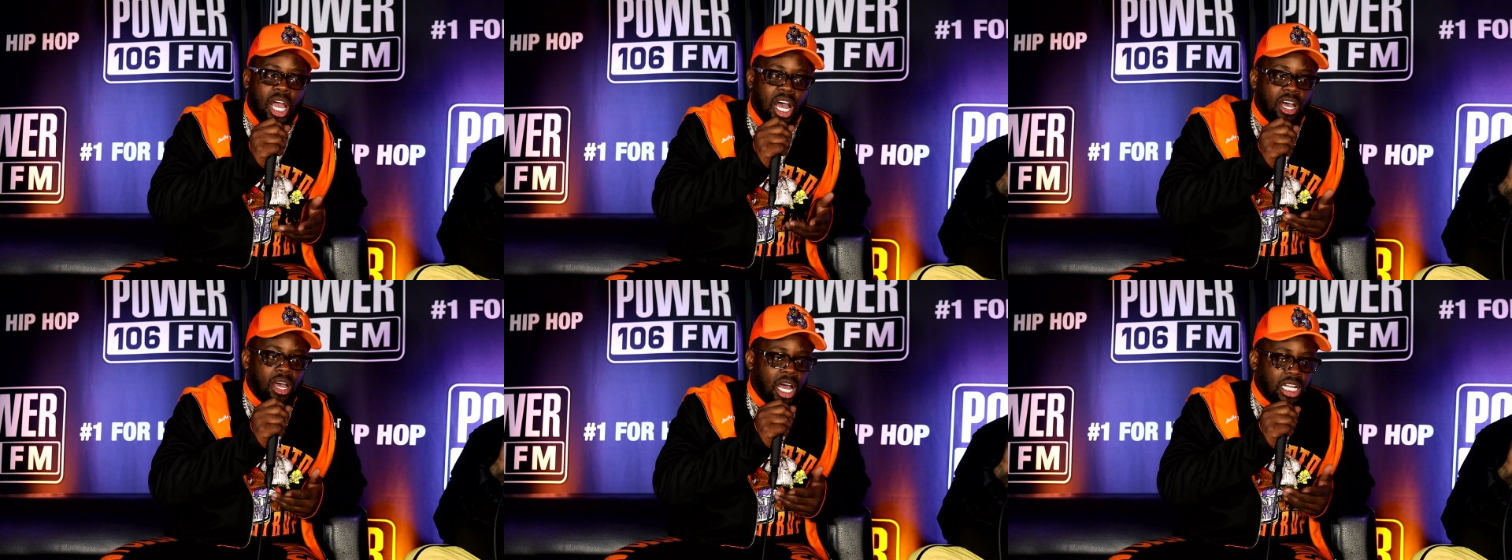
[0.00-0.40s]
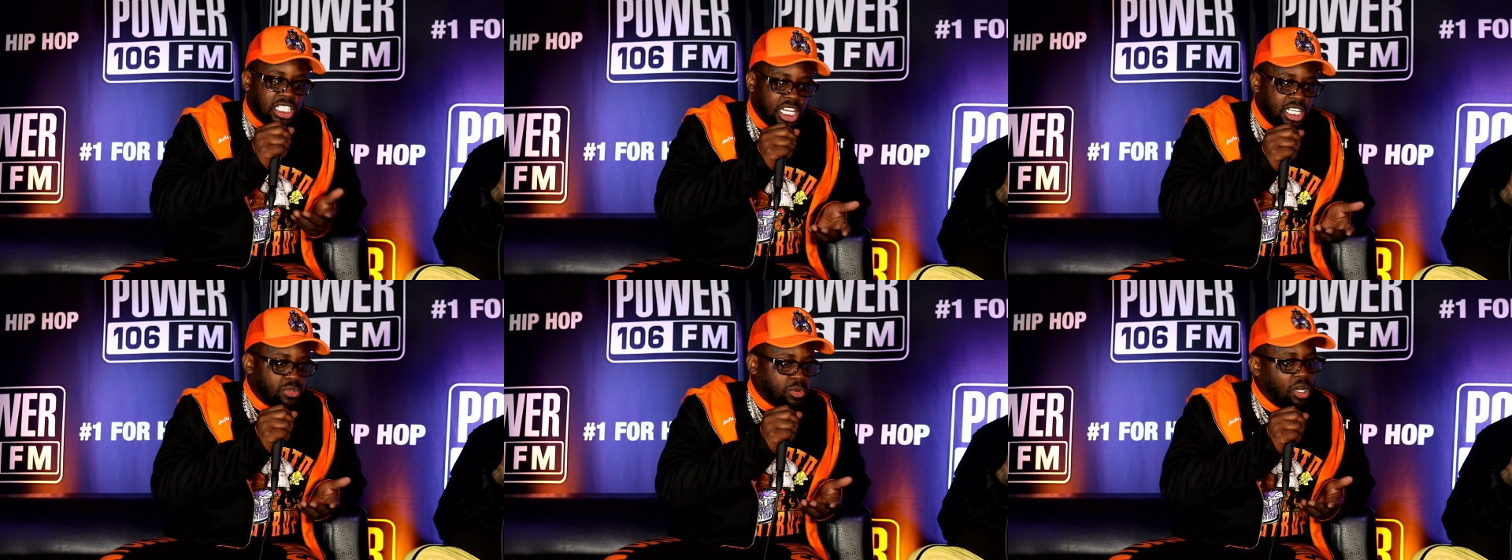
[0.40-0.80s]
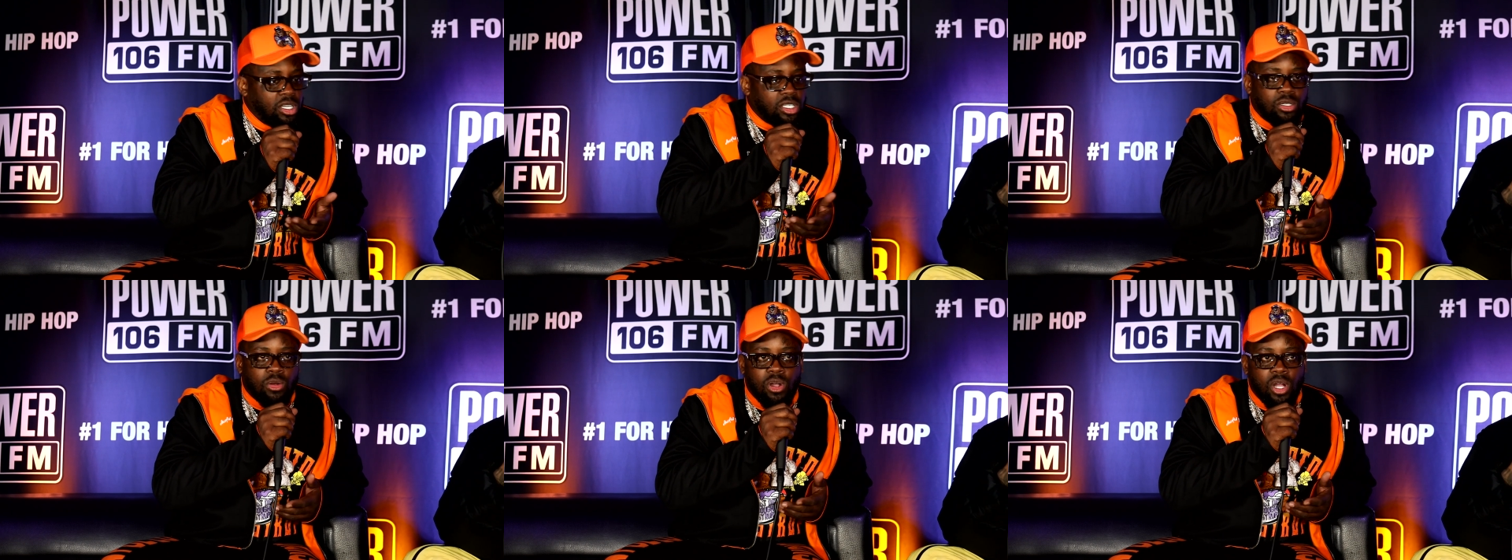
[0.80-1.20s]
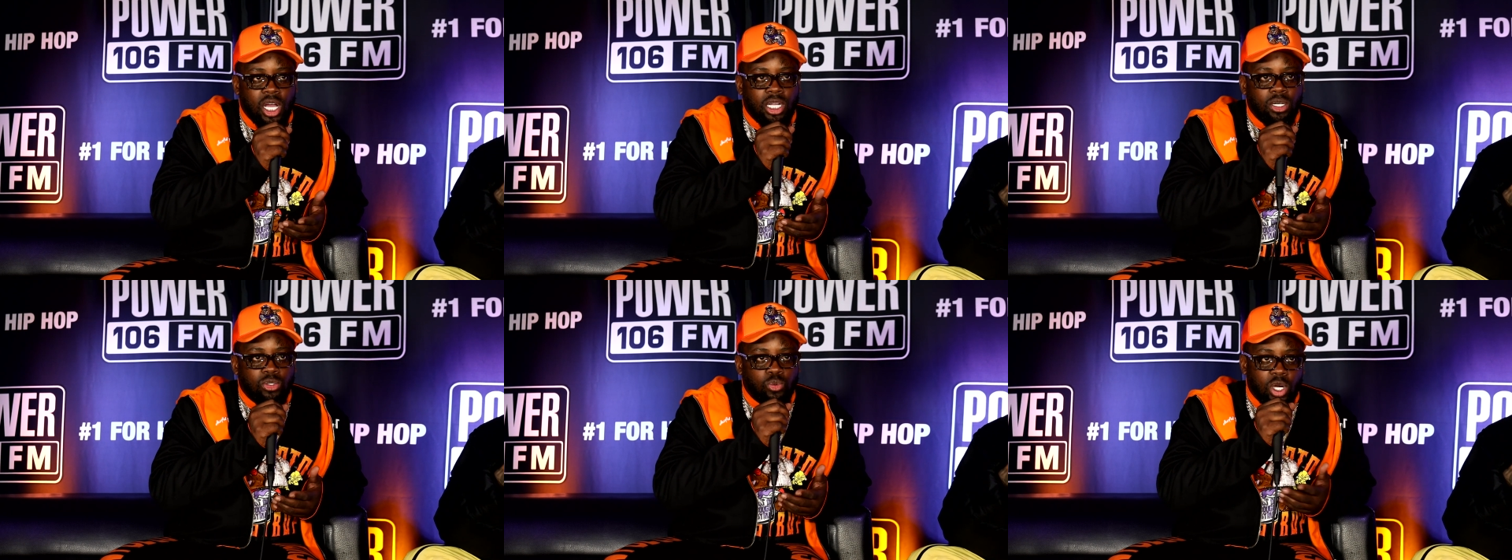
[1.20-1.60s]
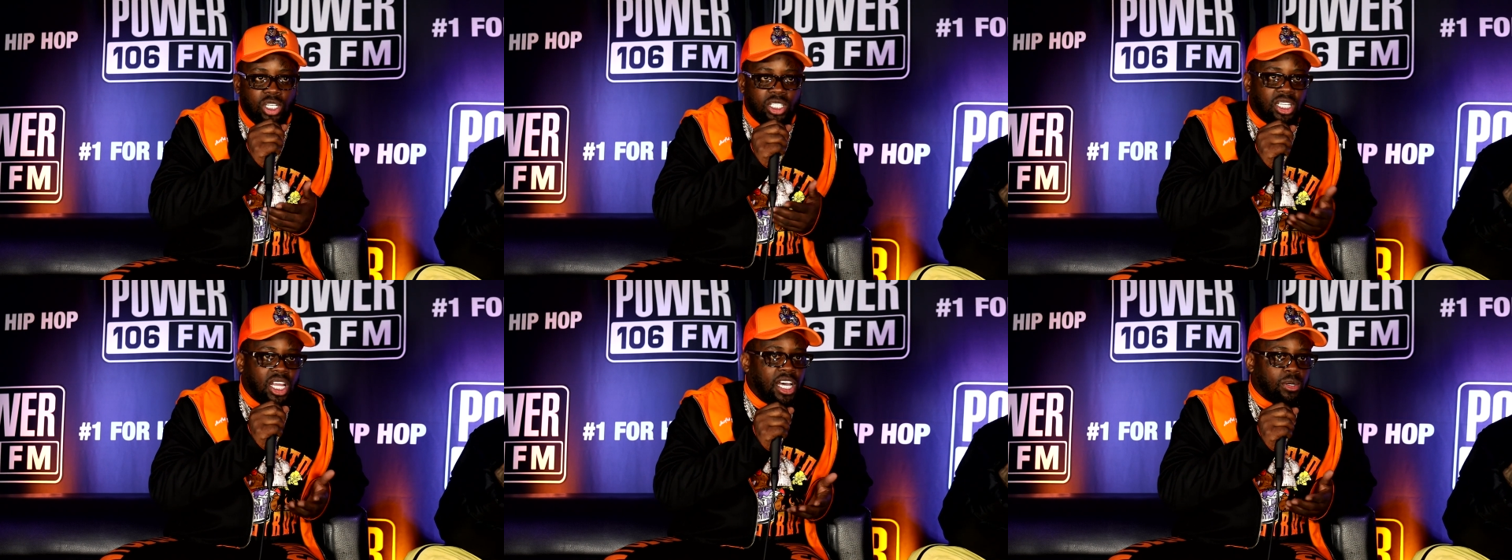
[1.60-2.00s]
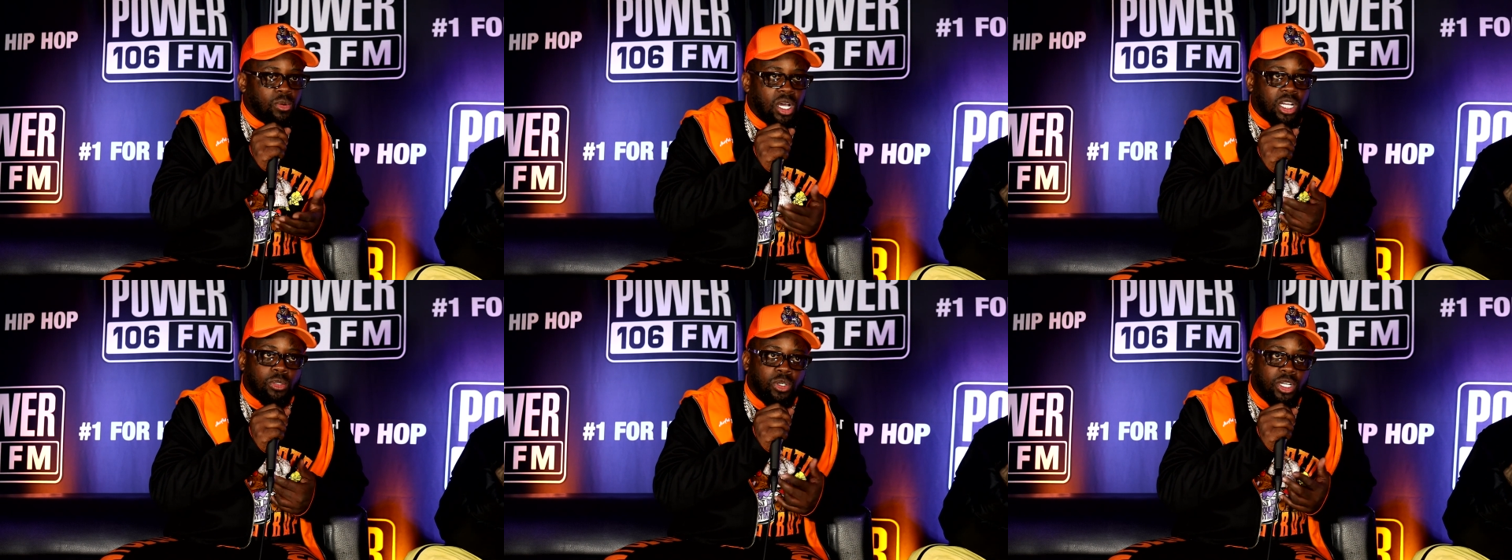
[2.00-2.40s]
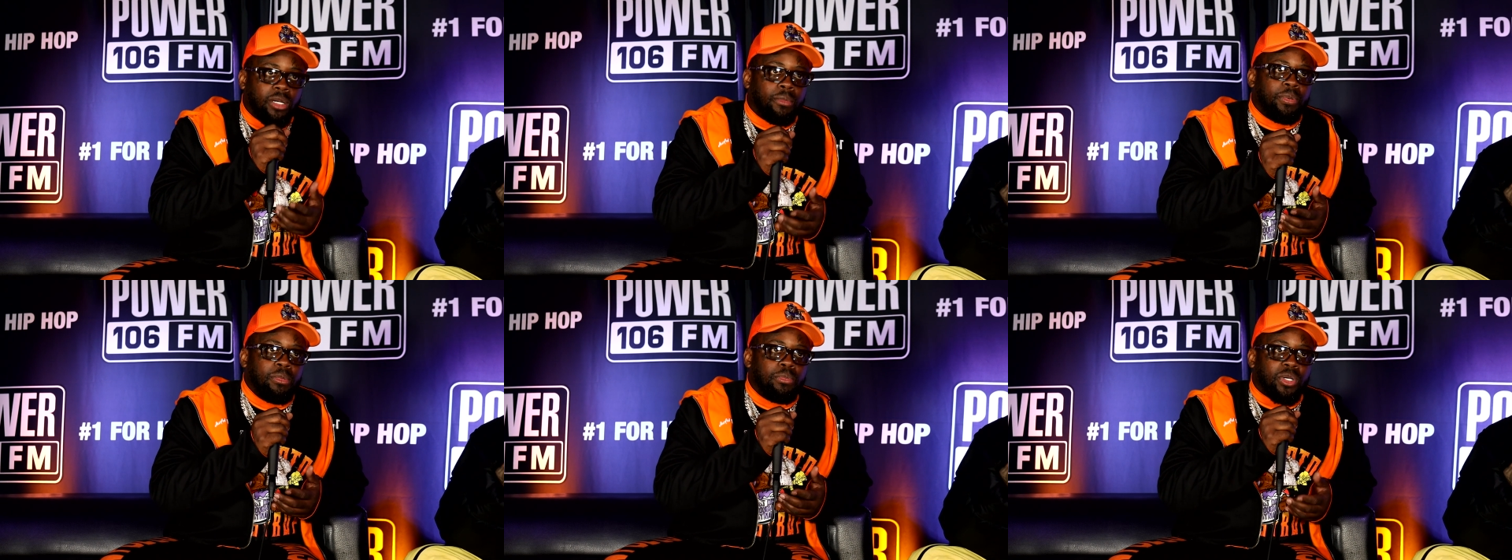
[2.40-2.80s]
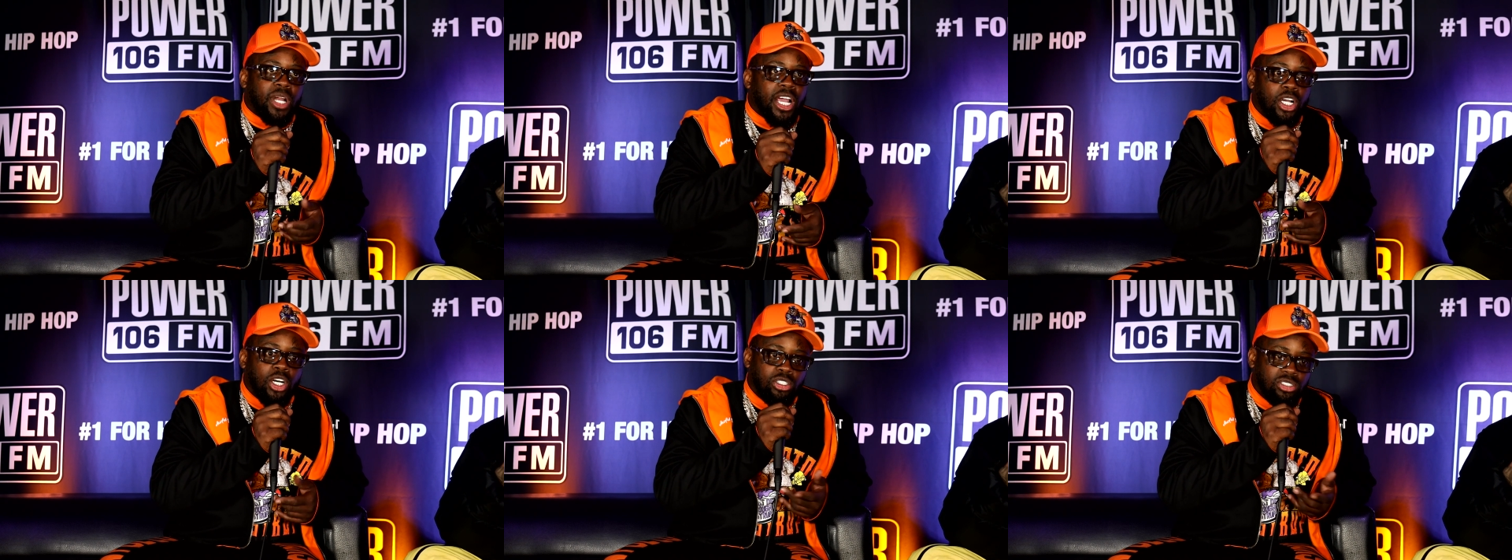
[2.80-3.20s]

I, I chase rolling around, rolling loud around. I'm one of the people that